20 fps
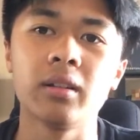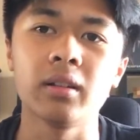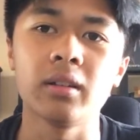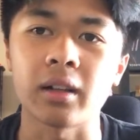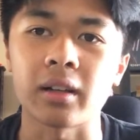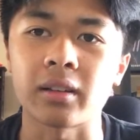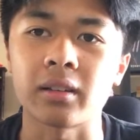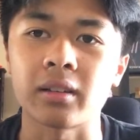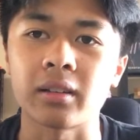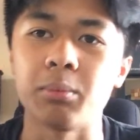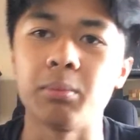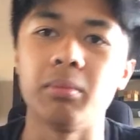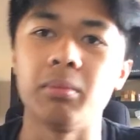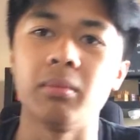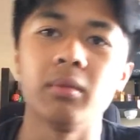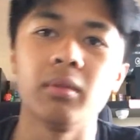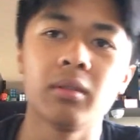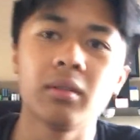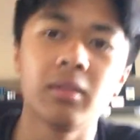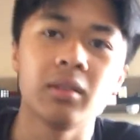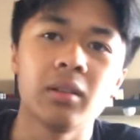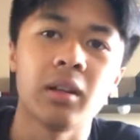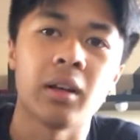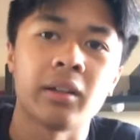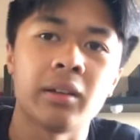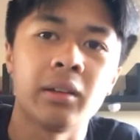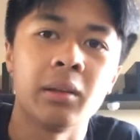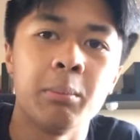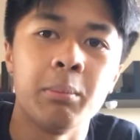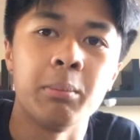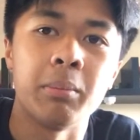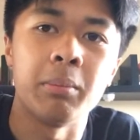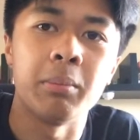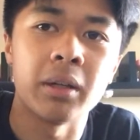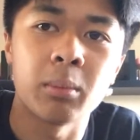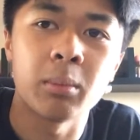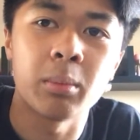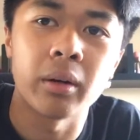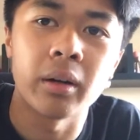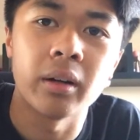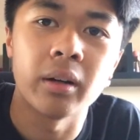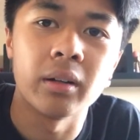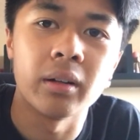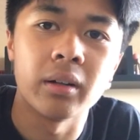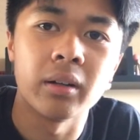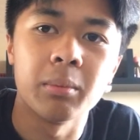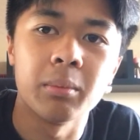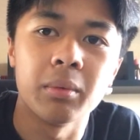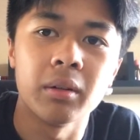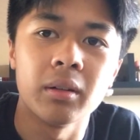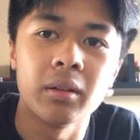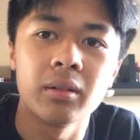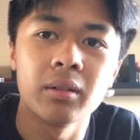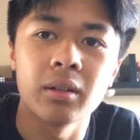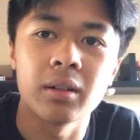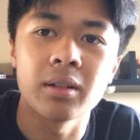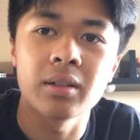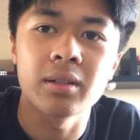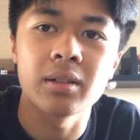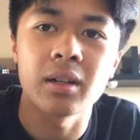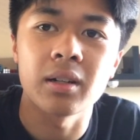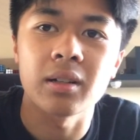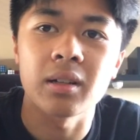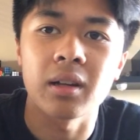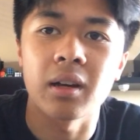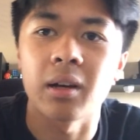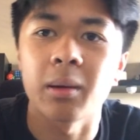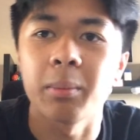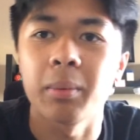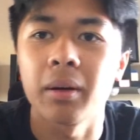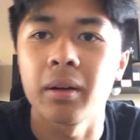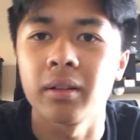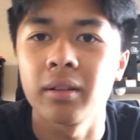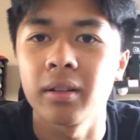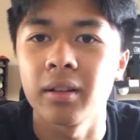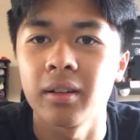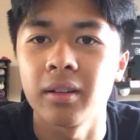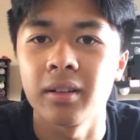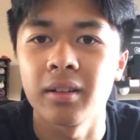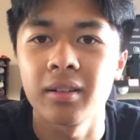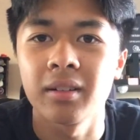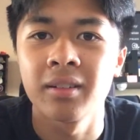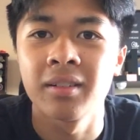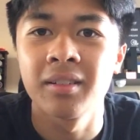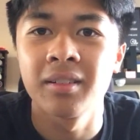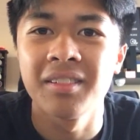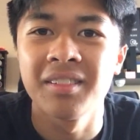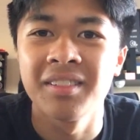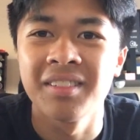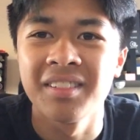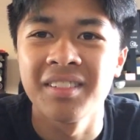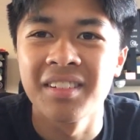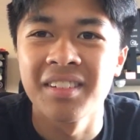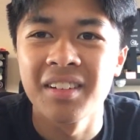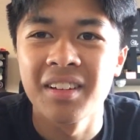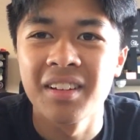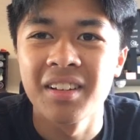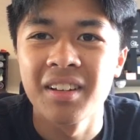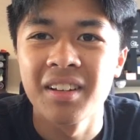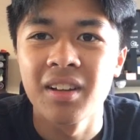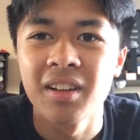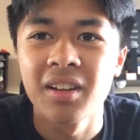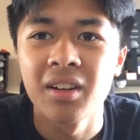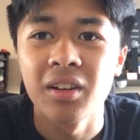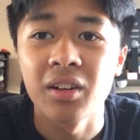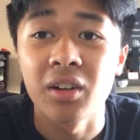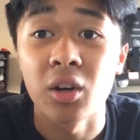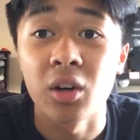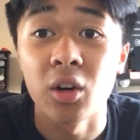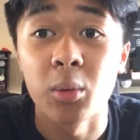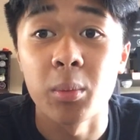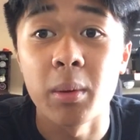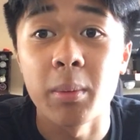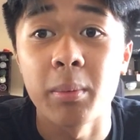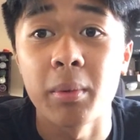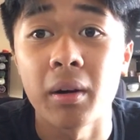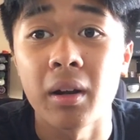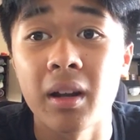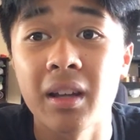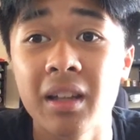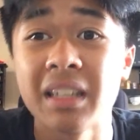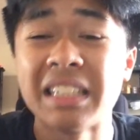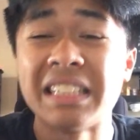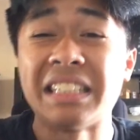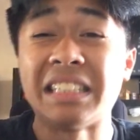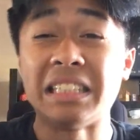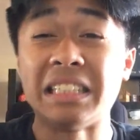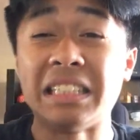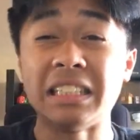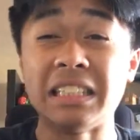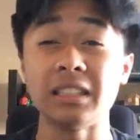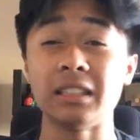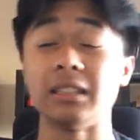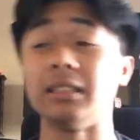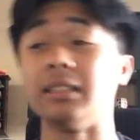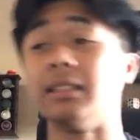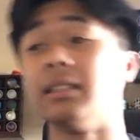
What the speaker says: like the beer brand, but let's not talk about that. Kobe Bryant. Ugh.